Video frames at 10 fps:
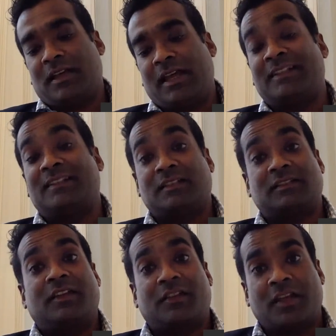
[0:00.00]

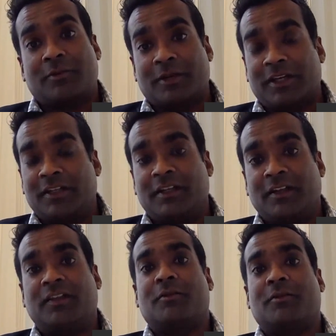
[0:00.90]
exist in theory,
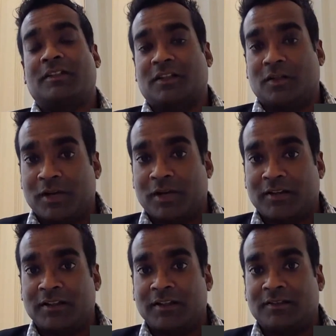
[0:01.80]
in theoretical
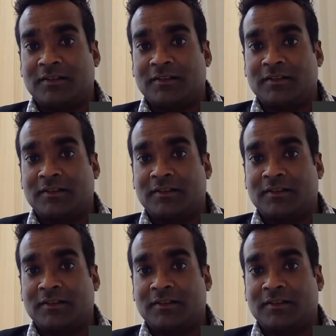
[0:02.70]
practice.